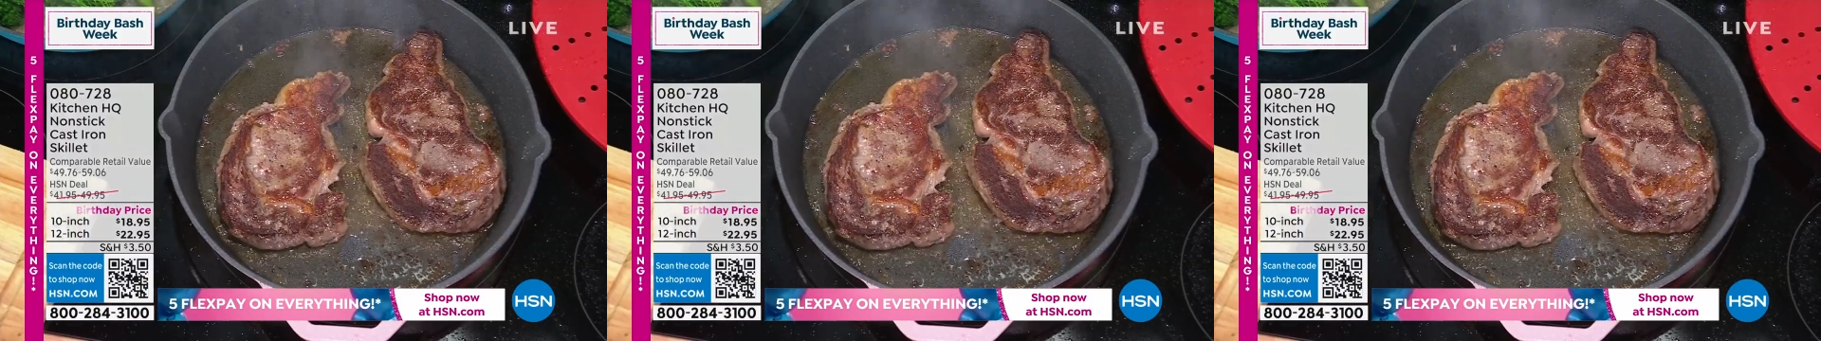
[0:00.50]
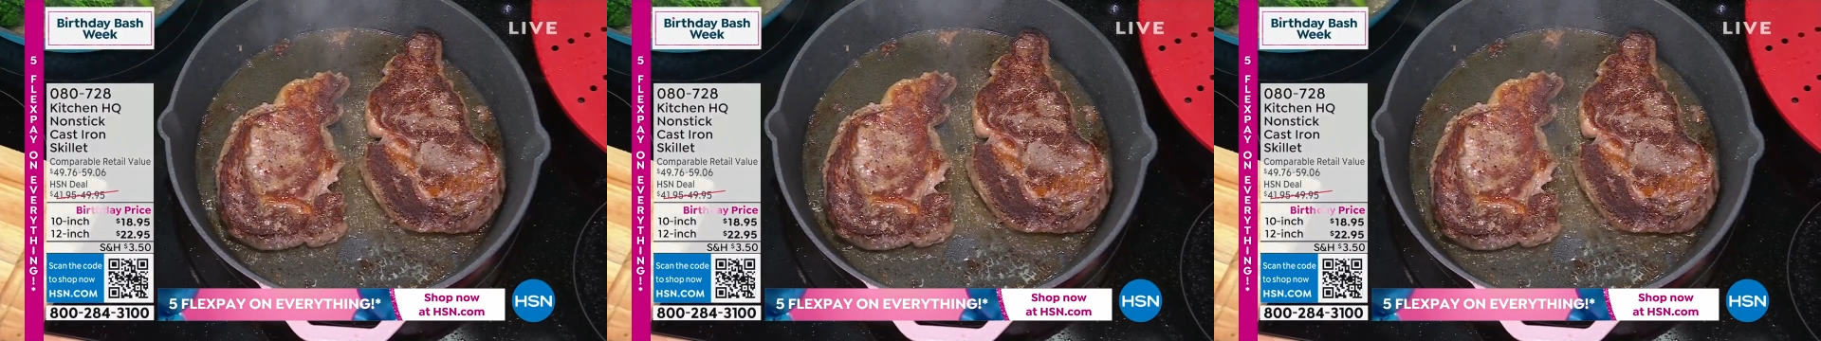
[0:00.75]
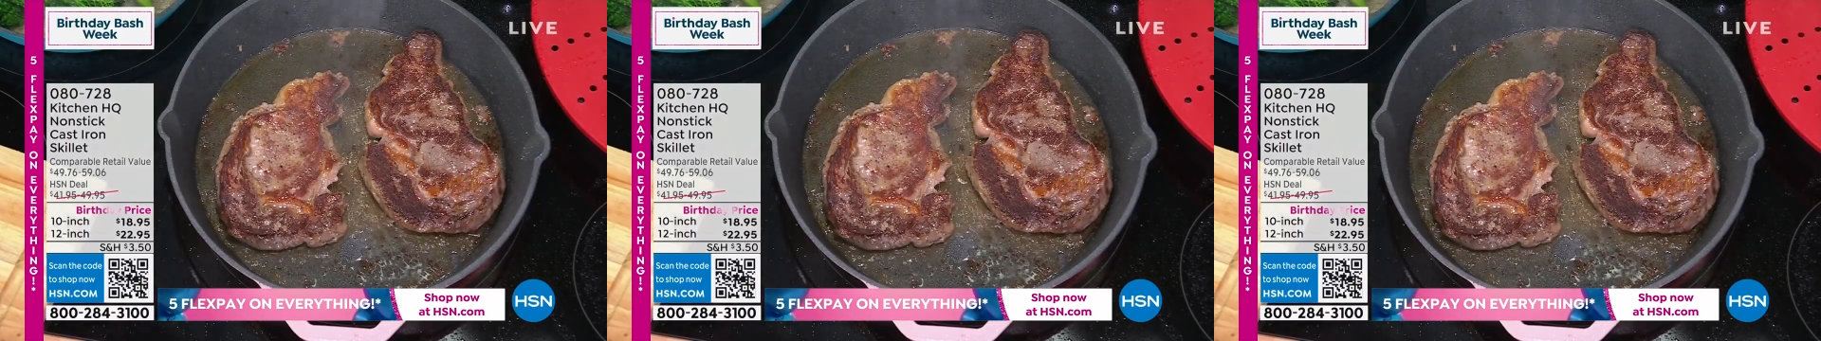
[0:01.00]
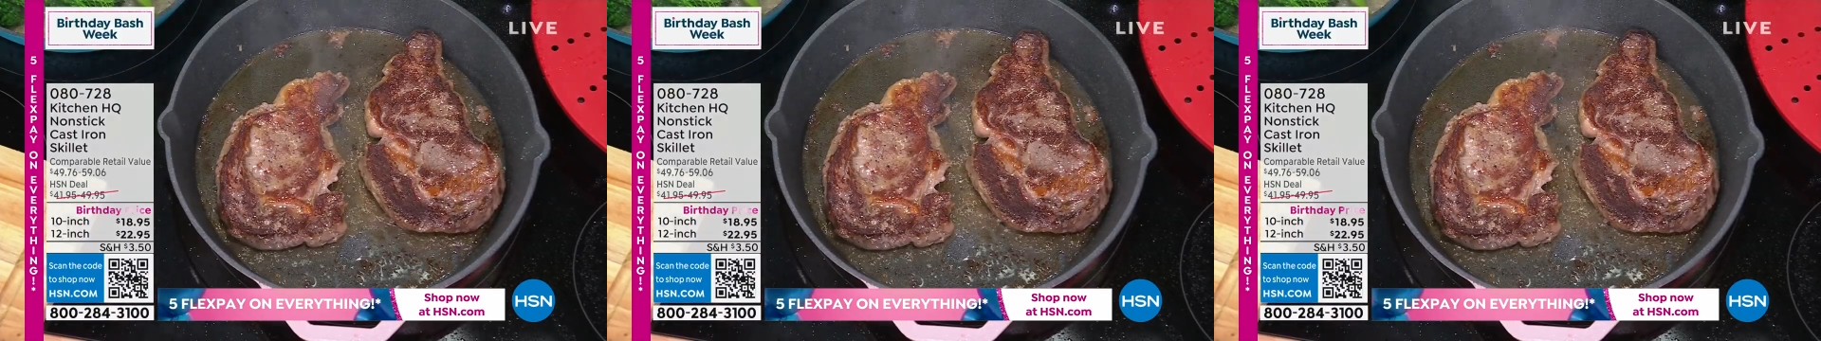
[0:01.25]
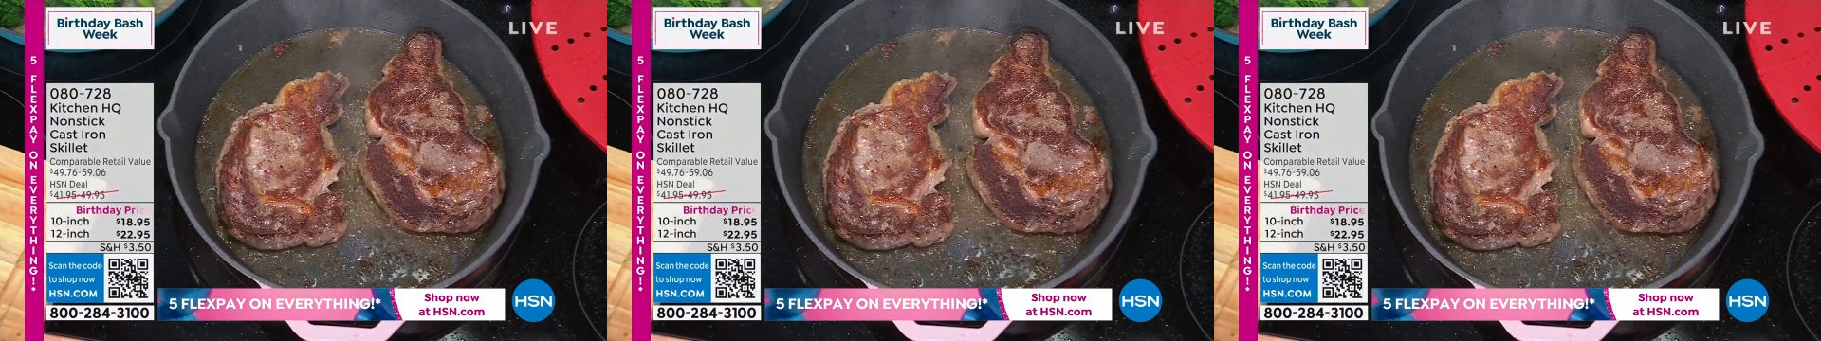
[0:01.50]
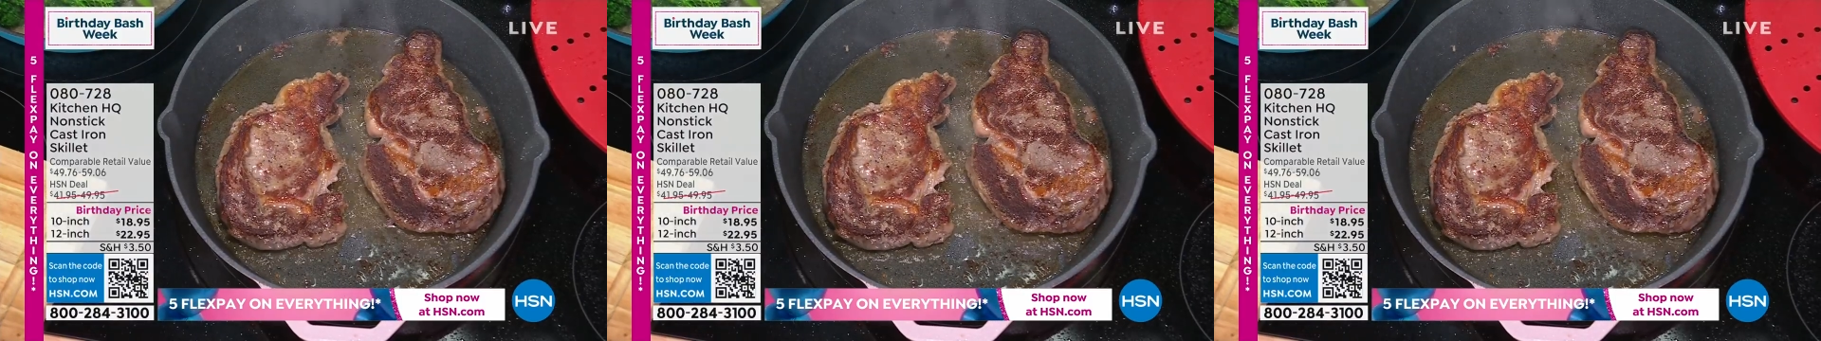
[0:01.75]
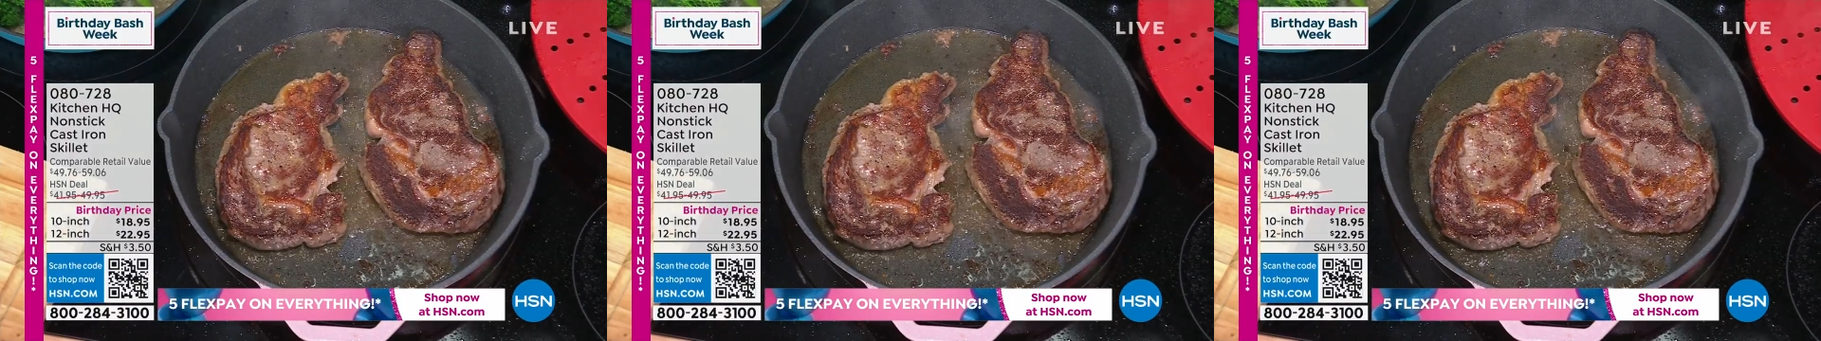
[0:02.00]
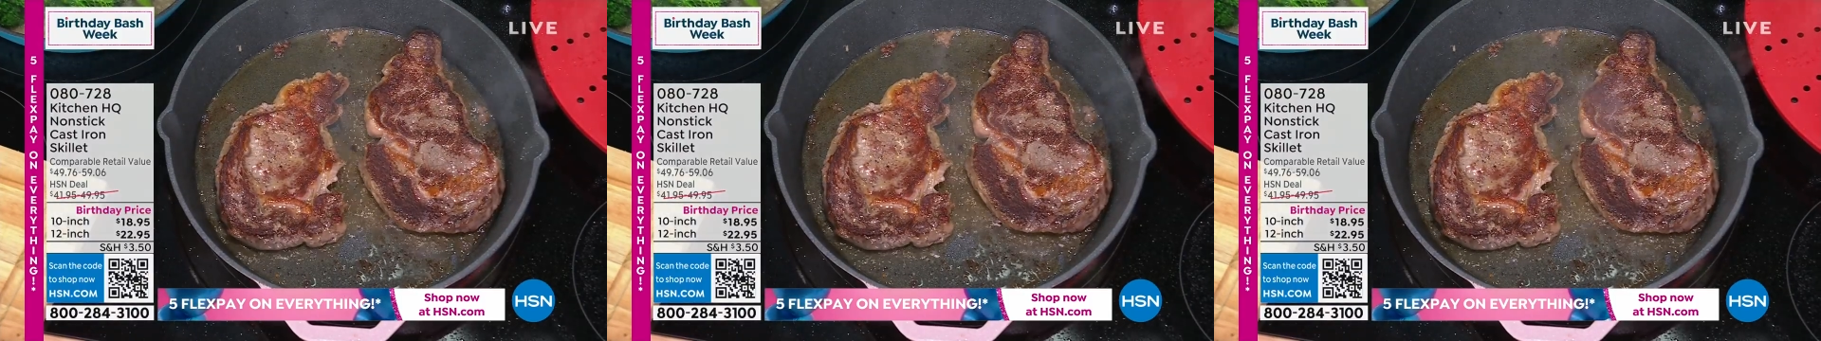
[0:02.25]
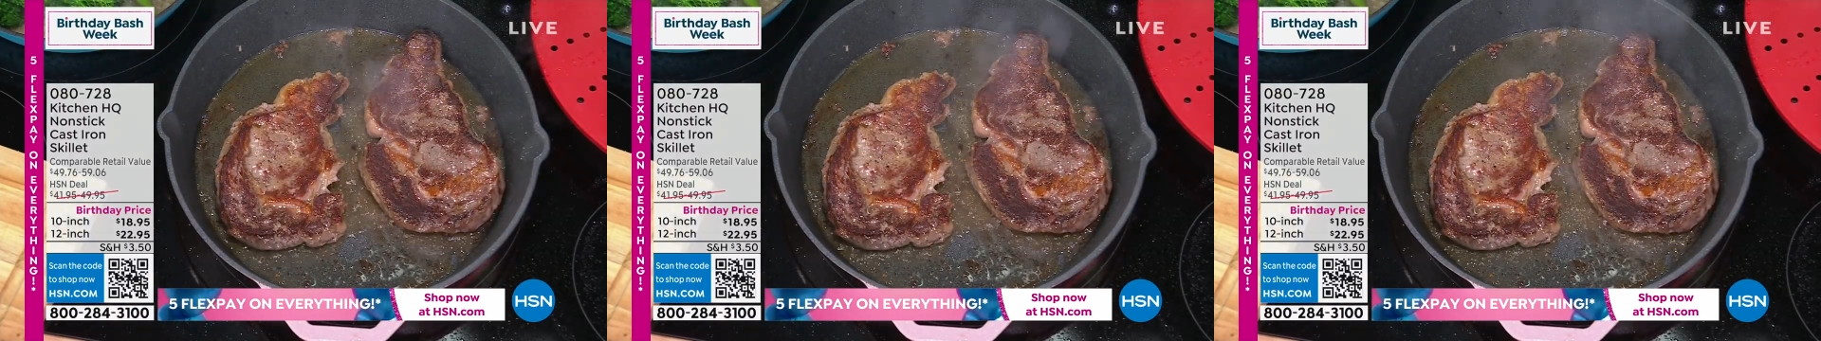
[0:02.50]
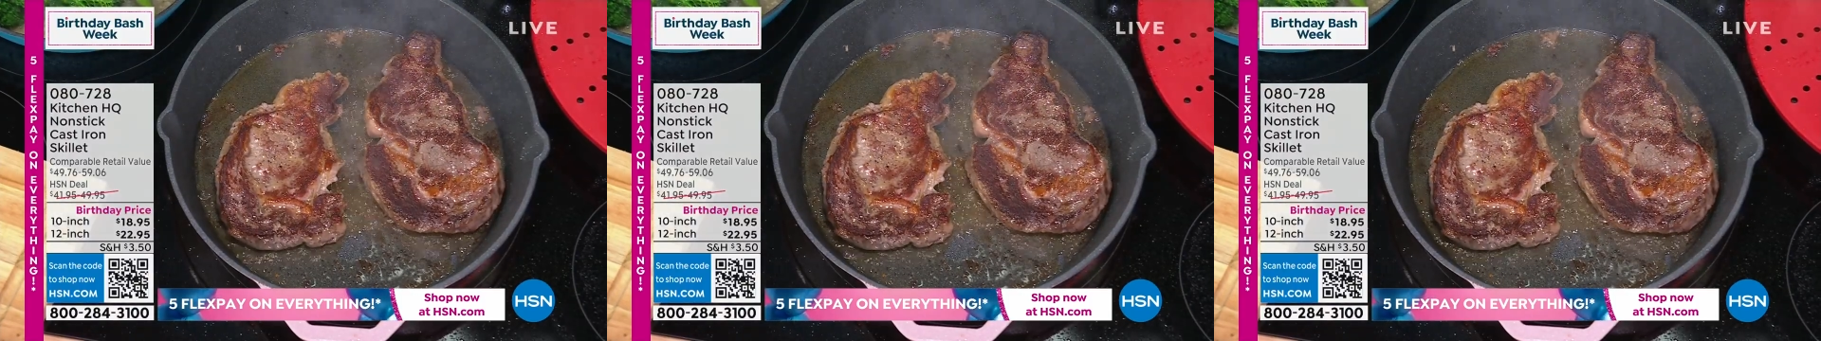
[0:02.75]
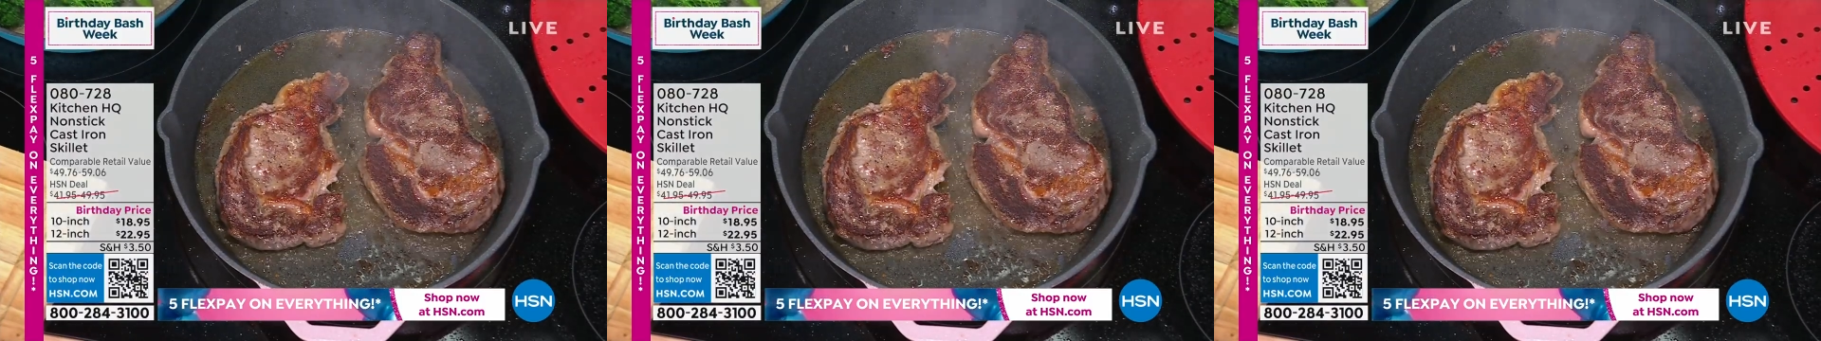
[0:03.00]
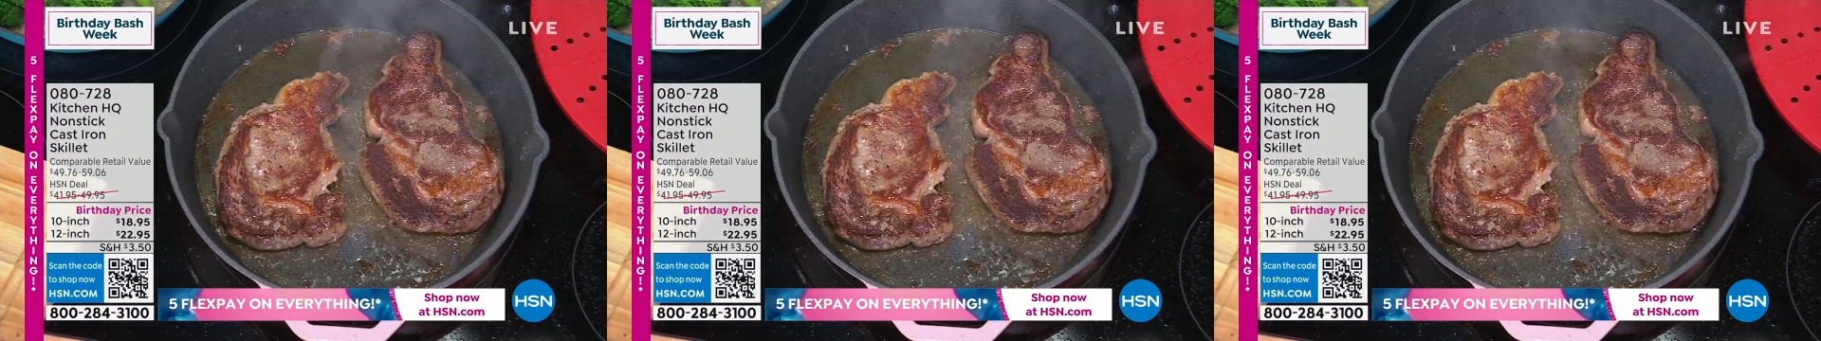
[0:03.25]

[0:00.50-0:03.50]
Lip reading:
No face is visible, so there are no lips to read.